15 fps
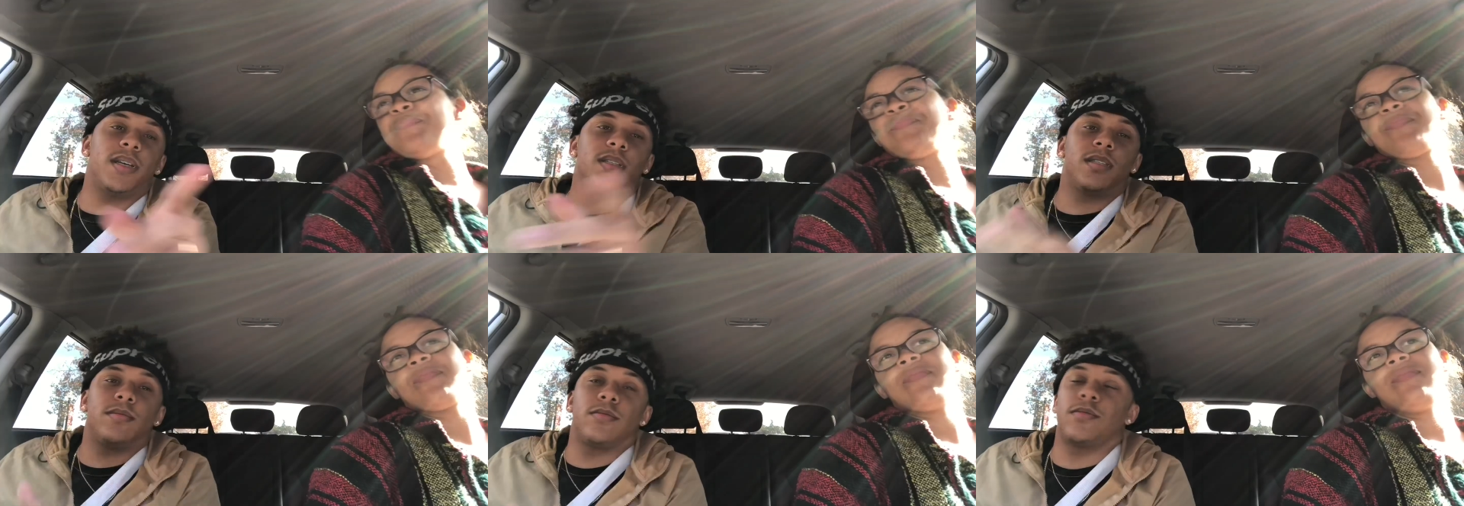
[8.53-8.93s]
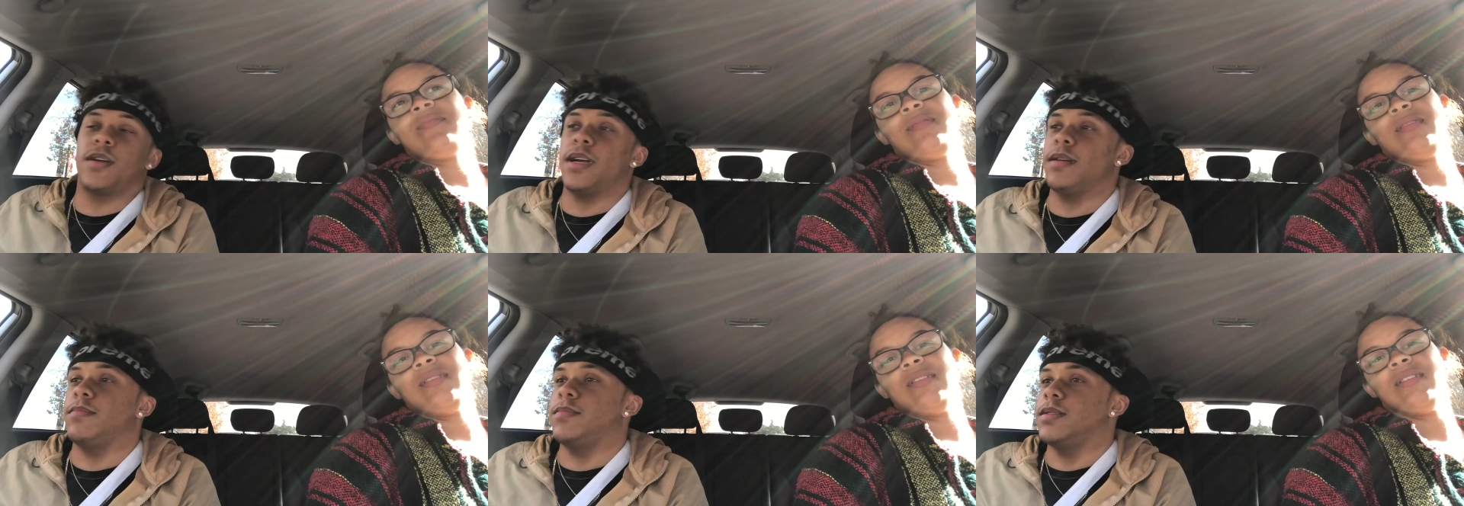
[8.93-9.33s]
Speaker 1: I
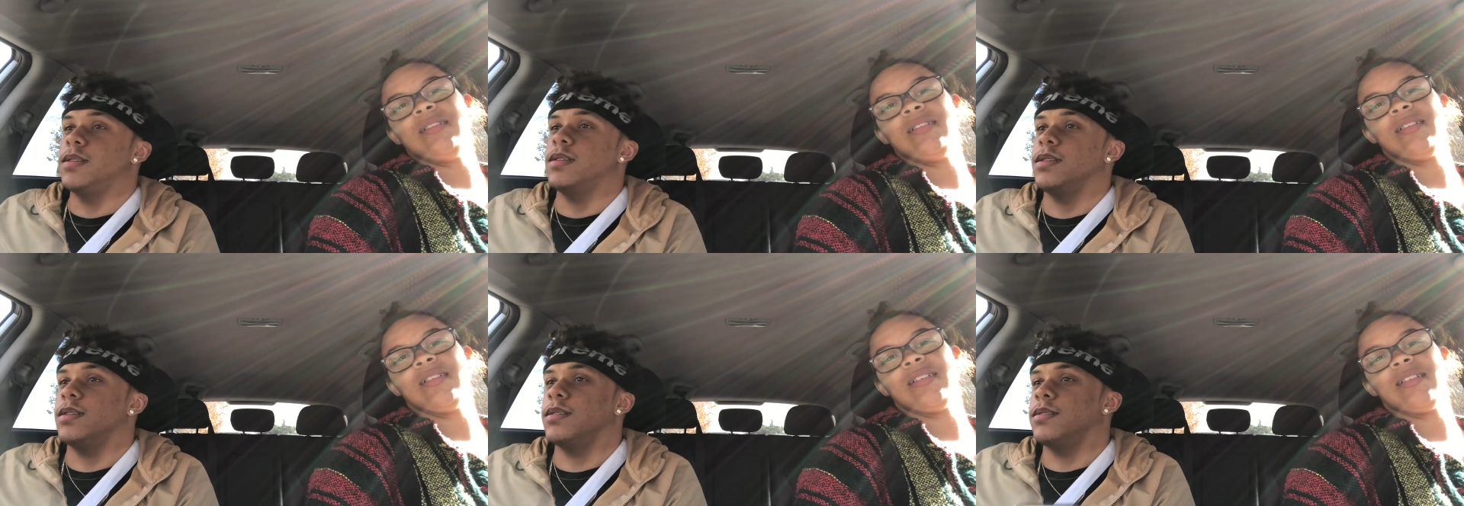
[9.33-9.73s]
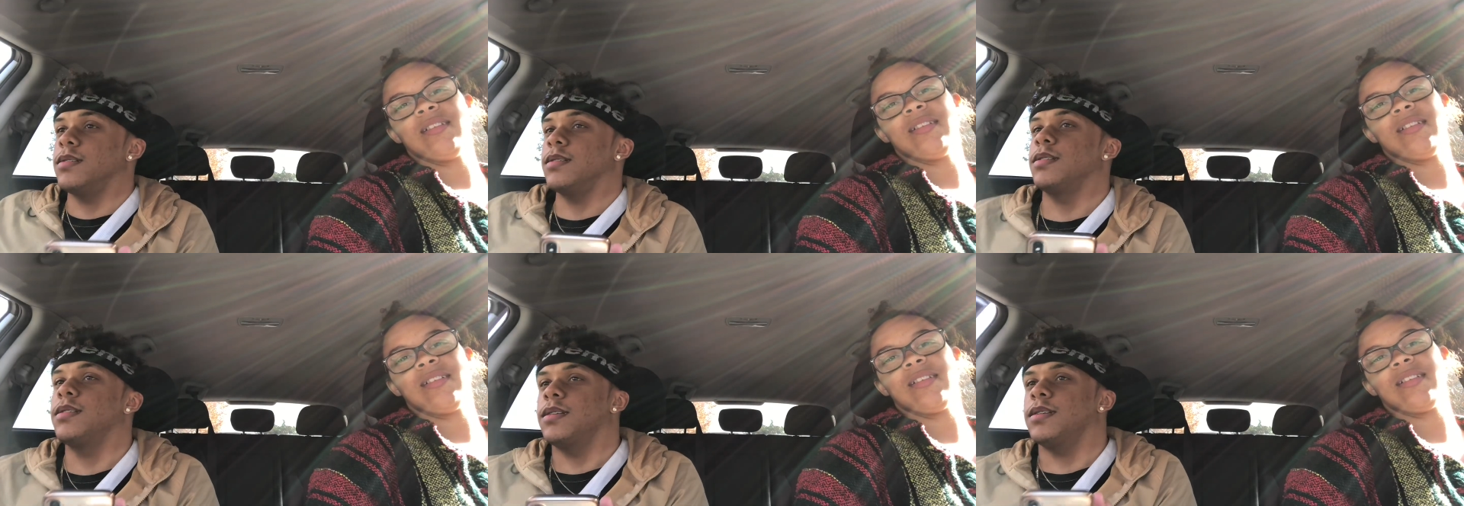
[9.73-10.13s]
subscribe to
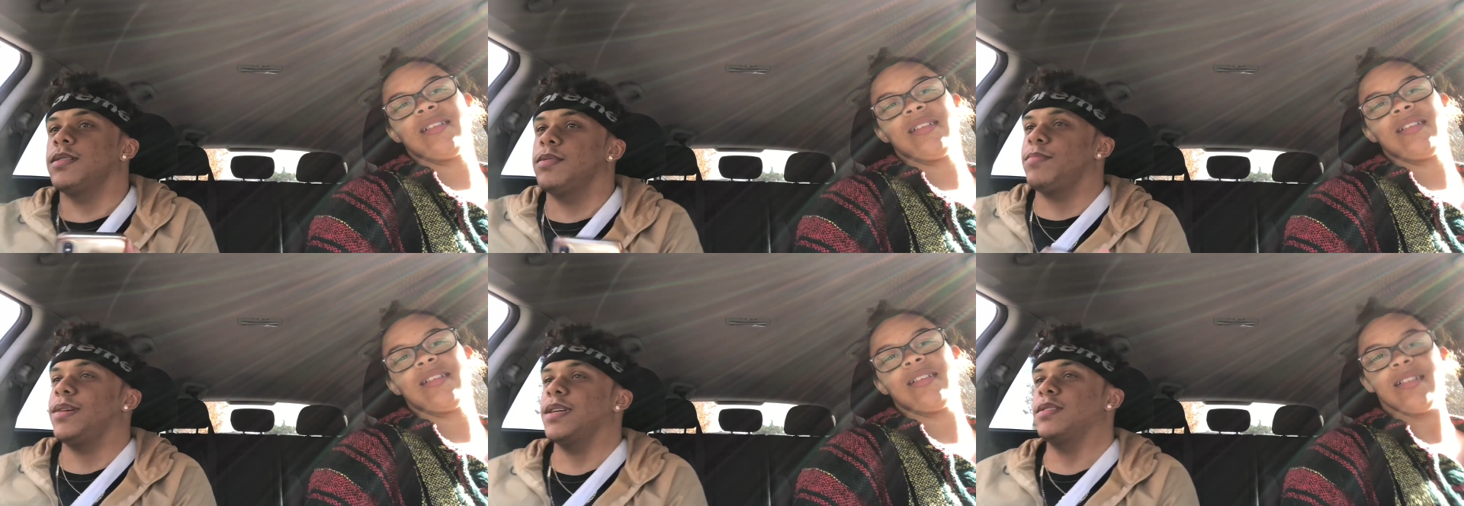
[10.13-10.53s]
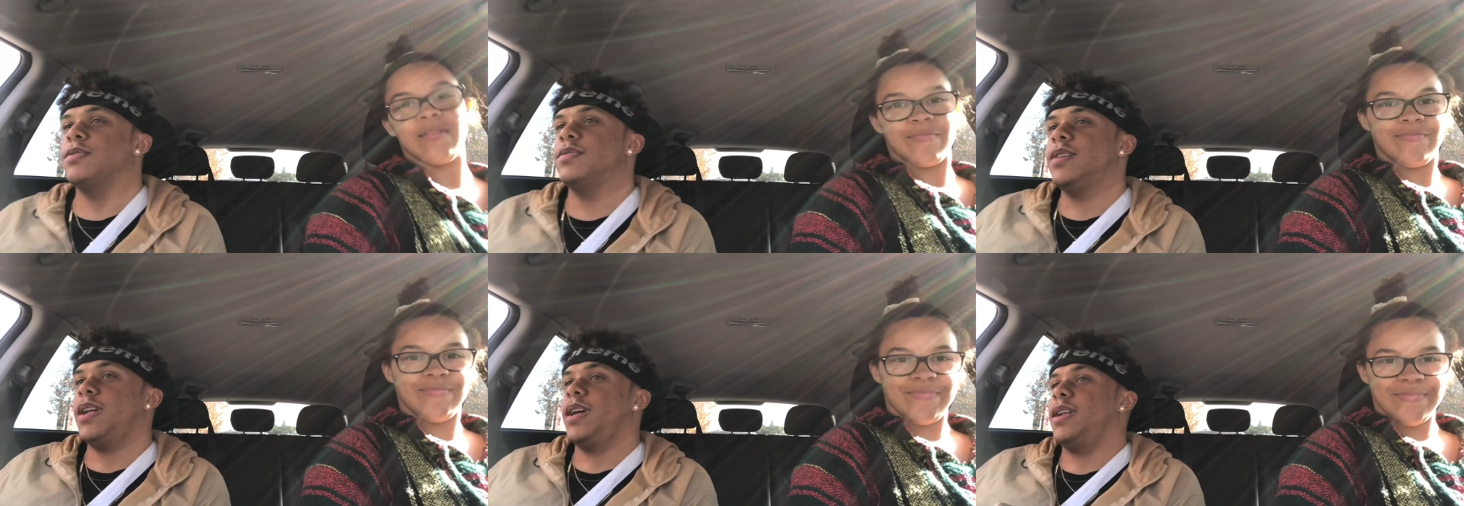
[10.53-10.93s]

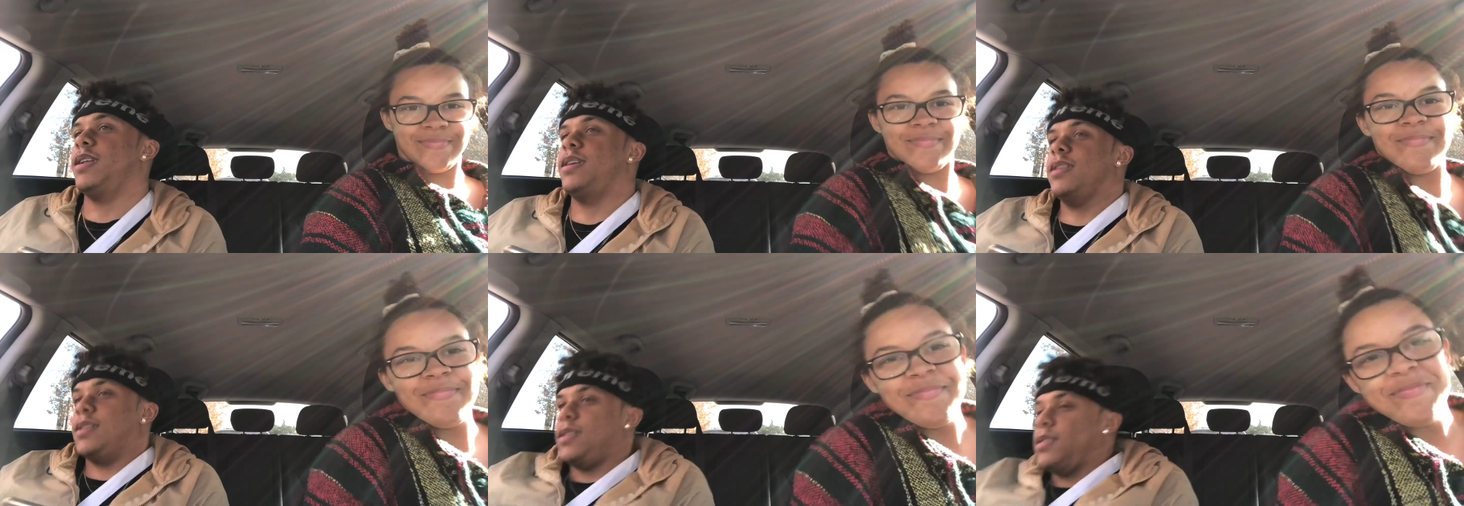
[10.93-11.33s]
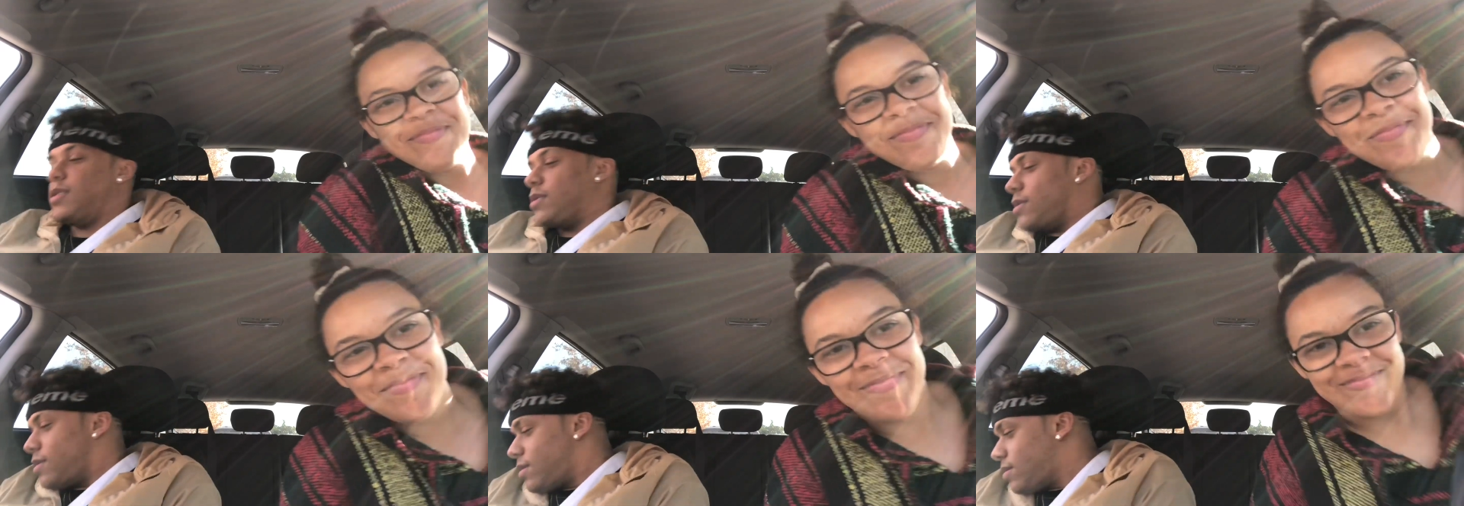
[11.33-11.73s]
Master Dad and
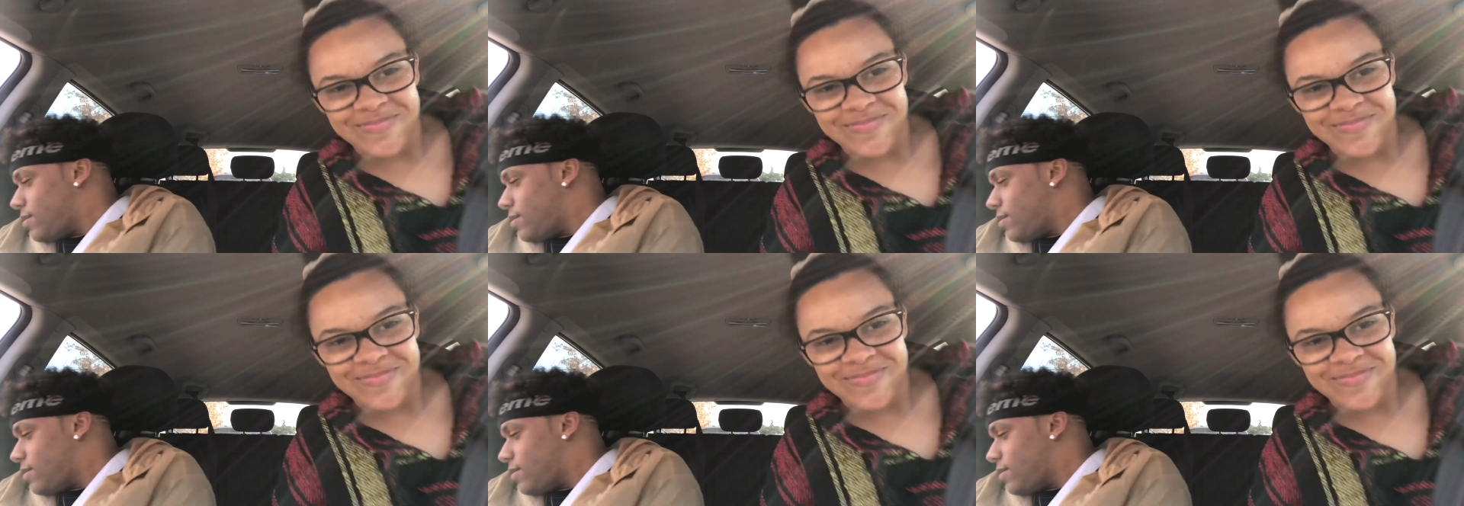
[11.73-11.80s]
Destanee.